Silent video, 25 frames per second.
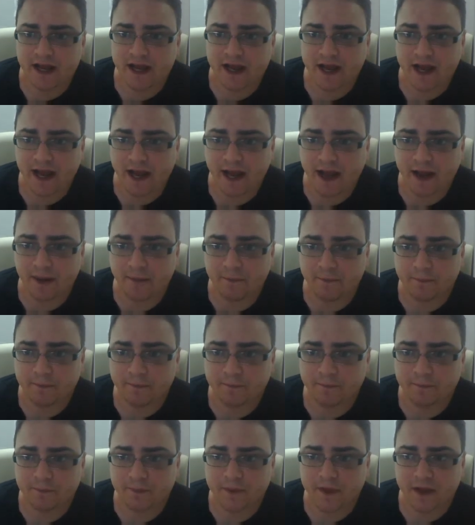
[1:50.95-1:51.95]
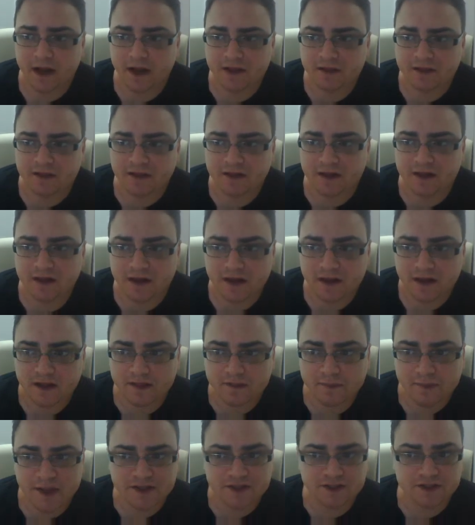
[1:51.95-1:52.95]
I think
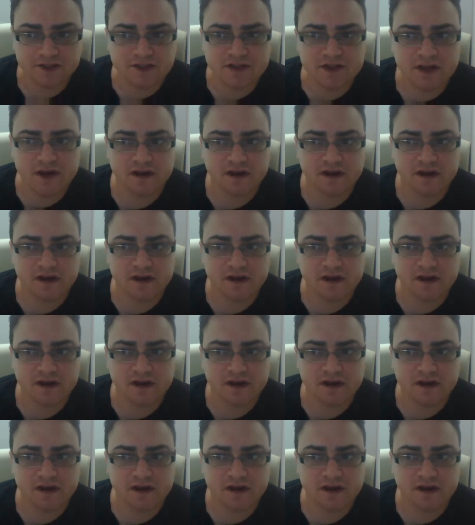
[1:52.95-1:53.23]
the message